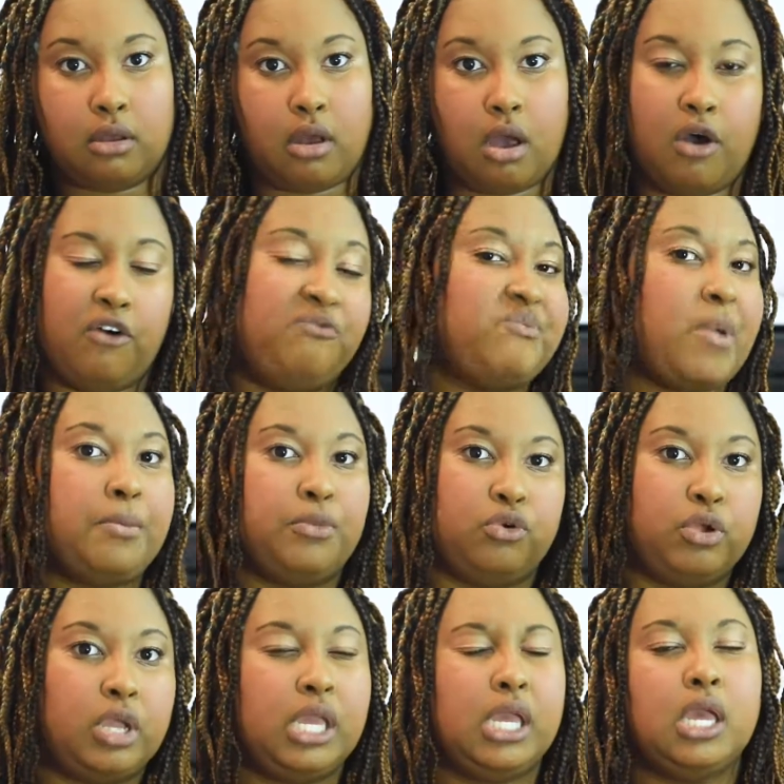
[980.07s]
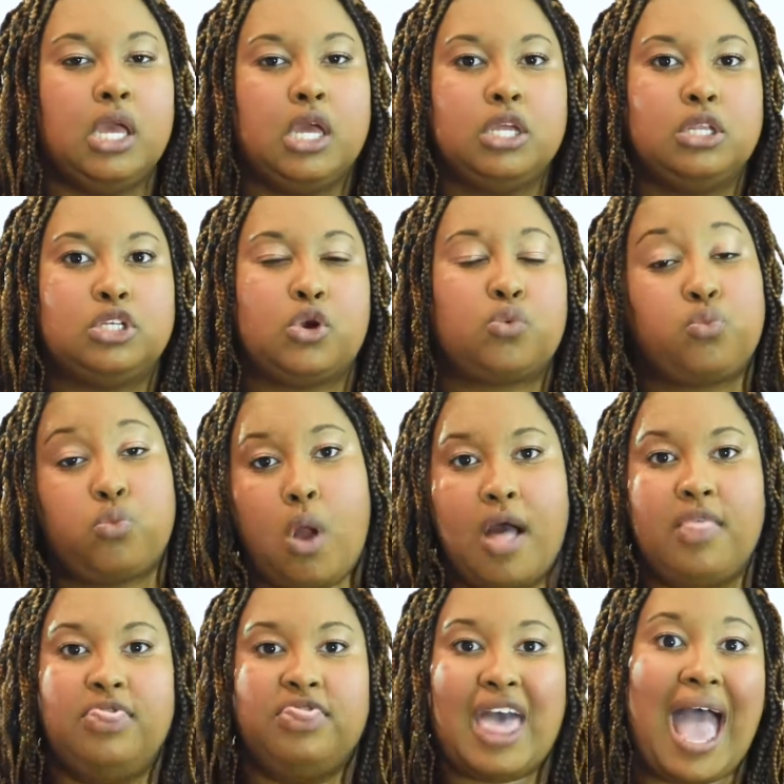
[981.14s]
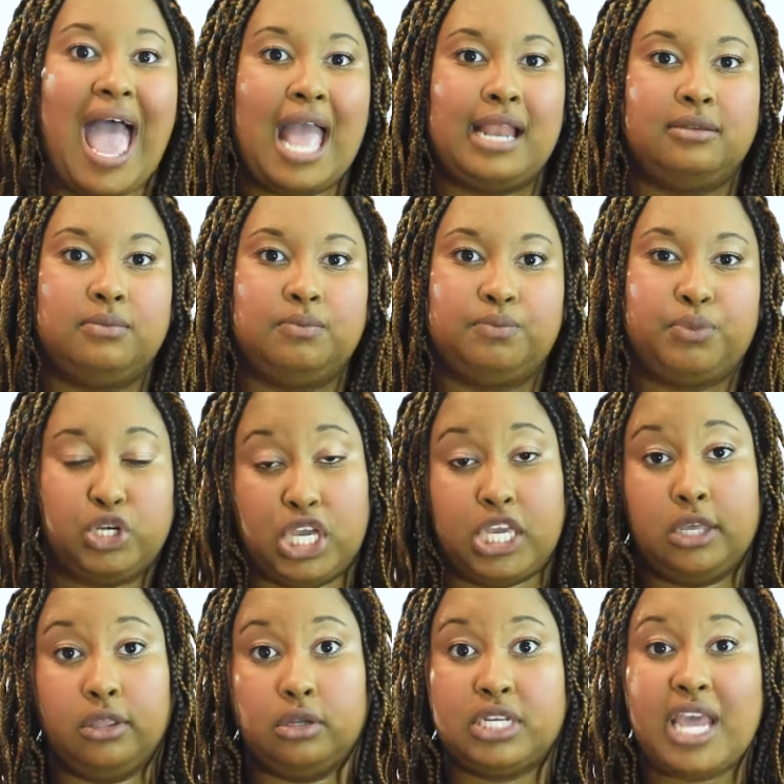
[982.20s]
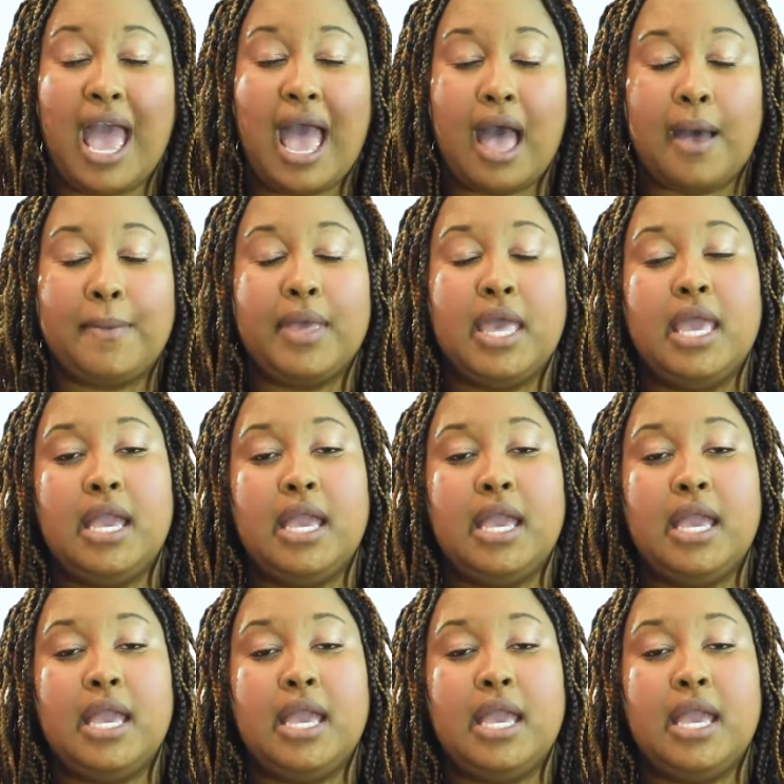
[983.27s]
of memory to run that particular tab.